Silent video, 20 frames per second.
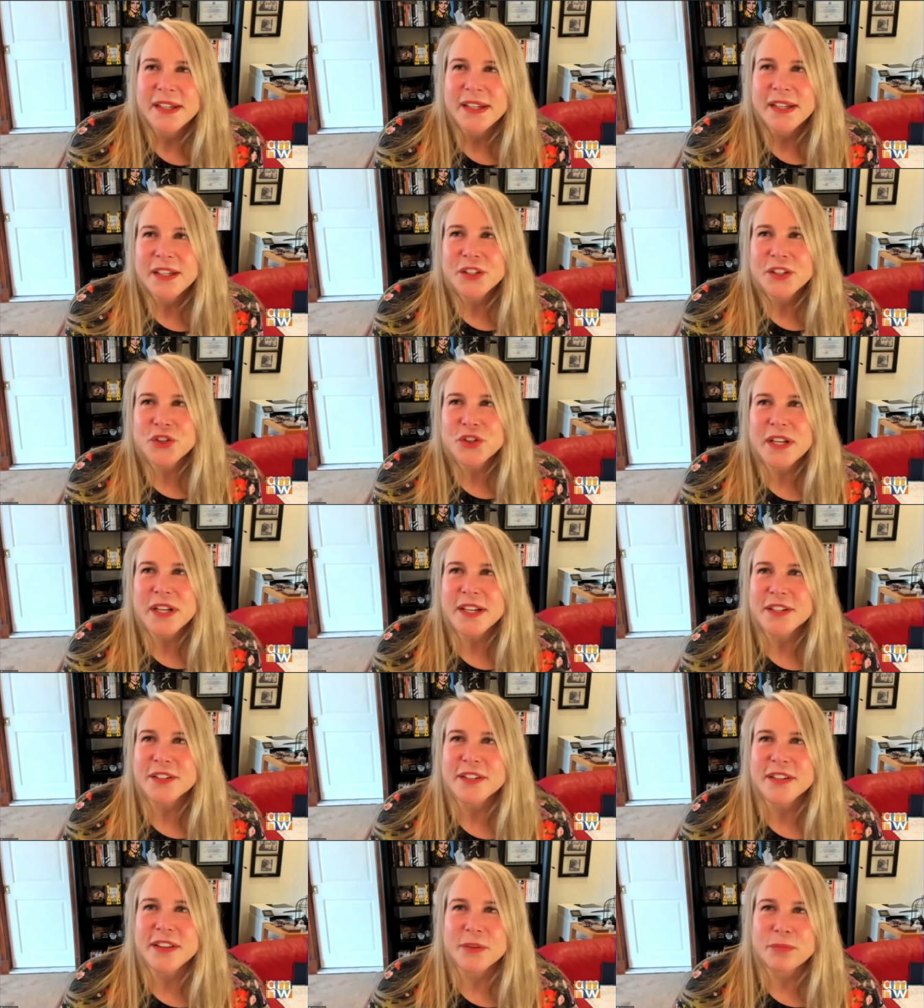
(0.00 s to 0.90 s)
you get
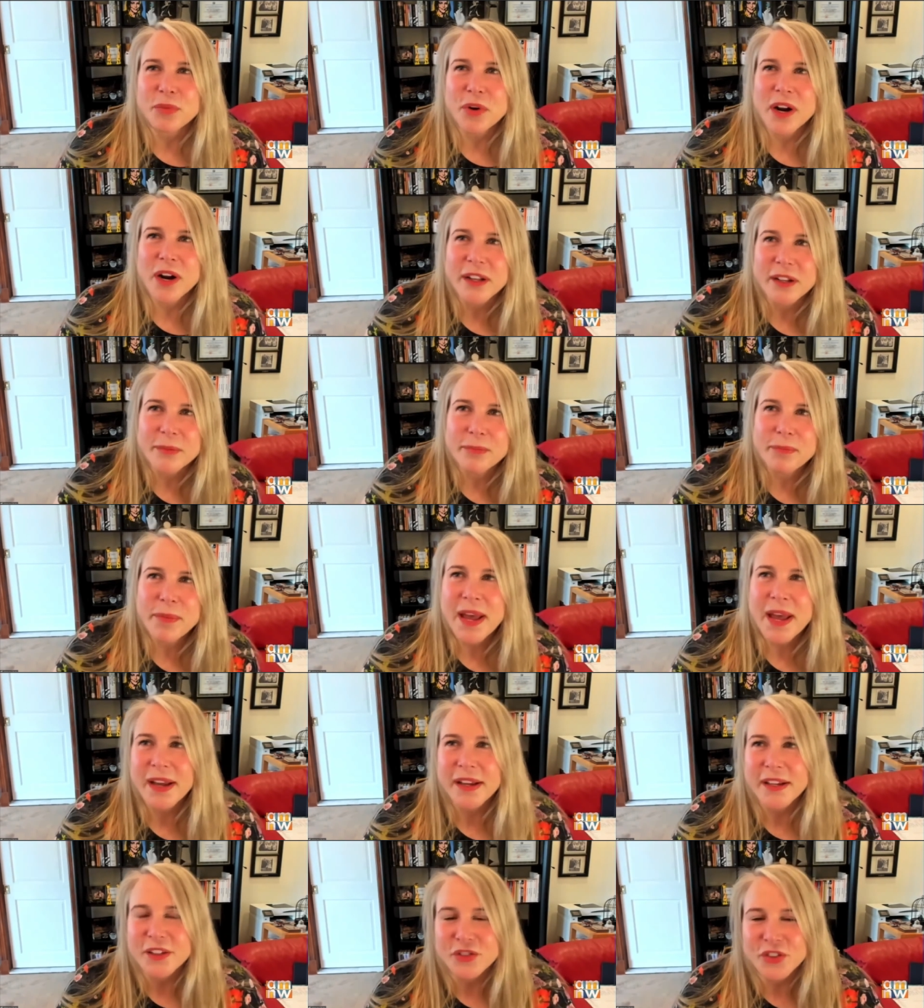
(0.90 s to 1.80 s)
into the product
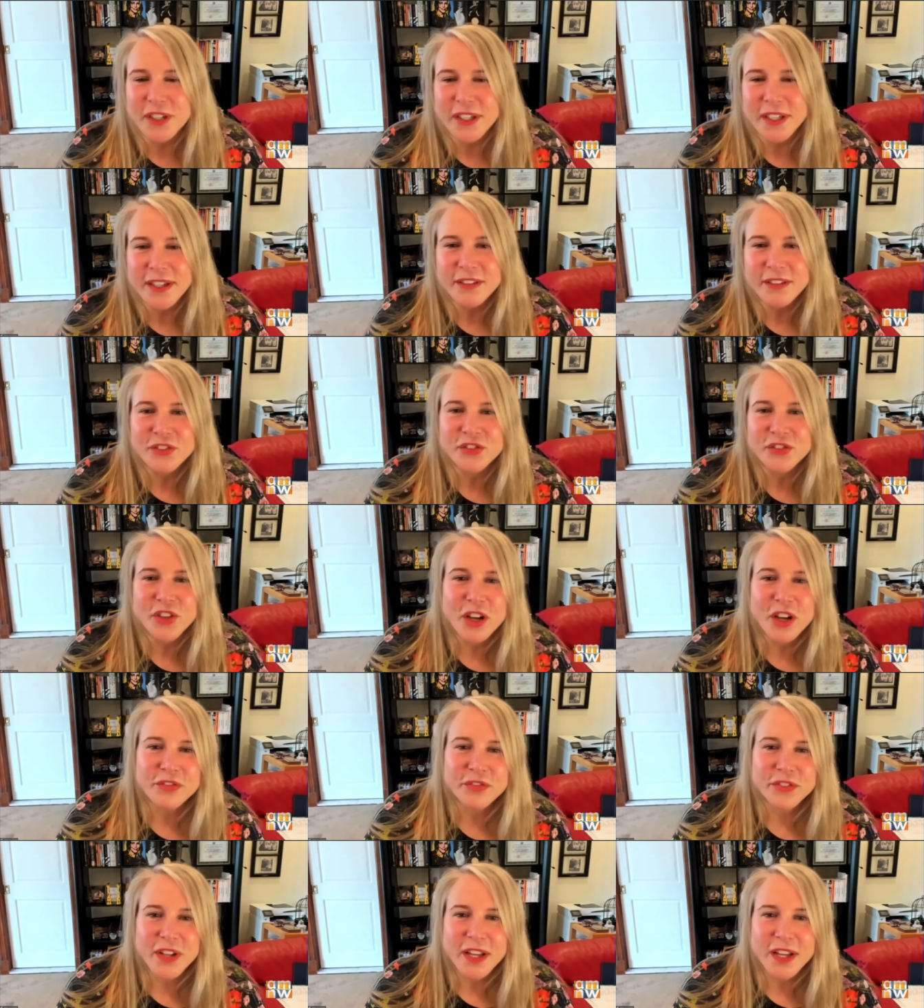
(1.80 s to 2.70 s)
packaging and
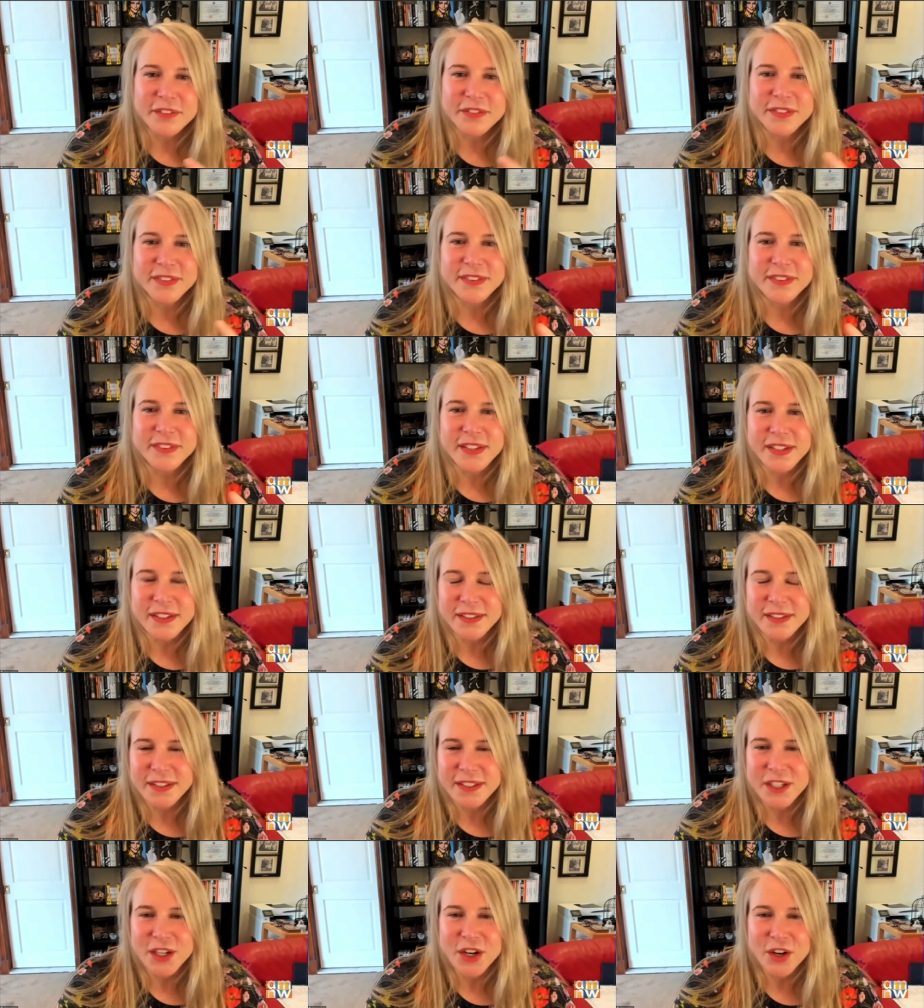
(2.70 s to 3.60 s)
shelf lives
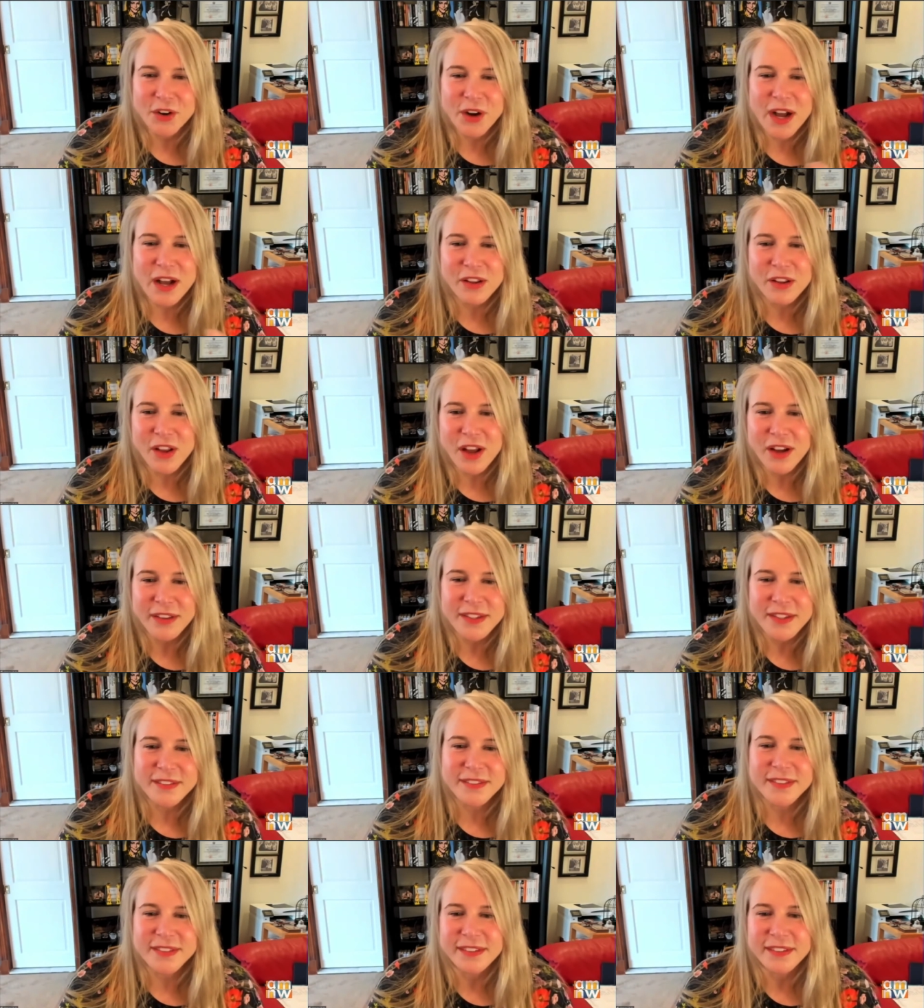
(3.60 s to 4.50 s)
and you know how
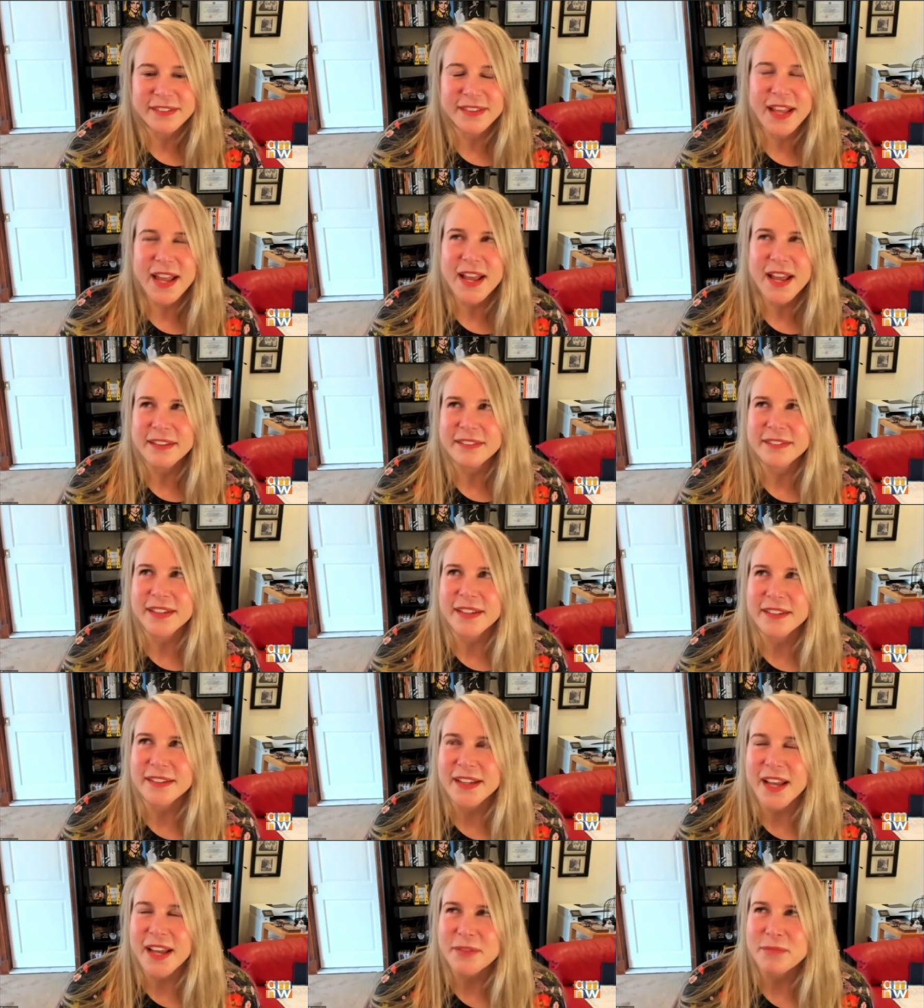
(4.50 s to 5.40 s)
long these things last,
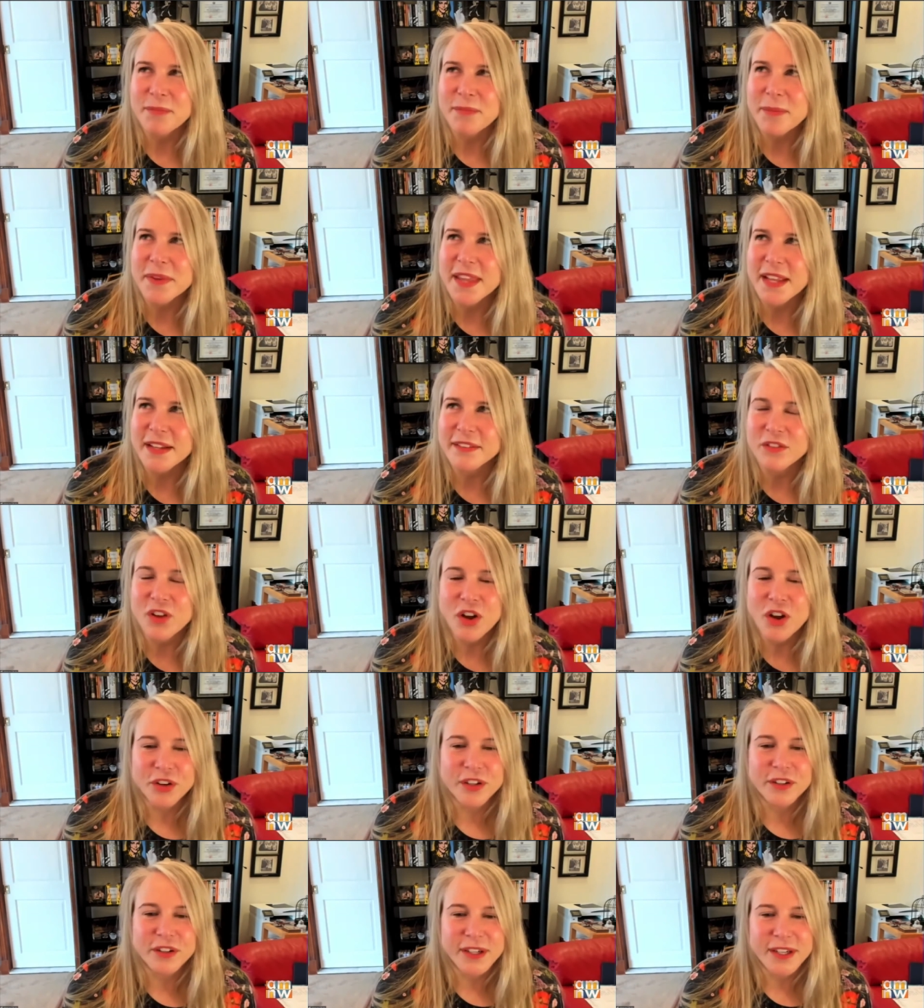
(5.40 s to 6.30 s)
and, and maybe that's longer
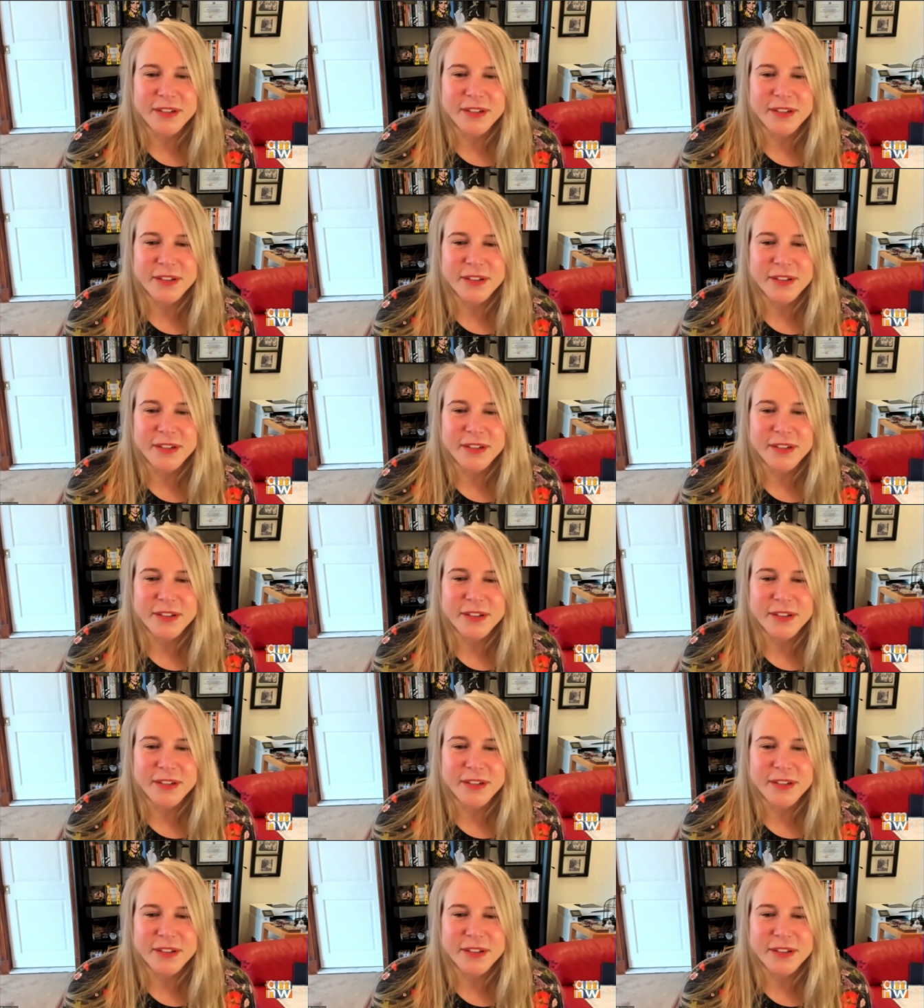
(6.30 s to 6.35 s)
and,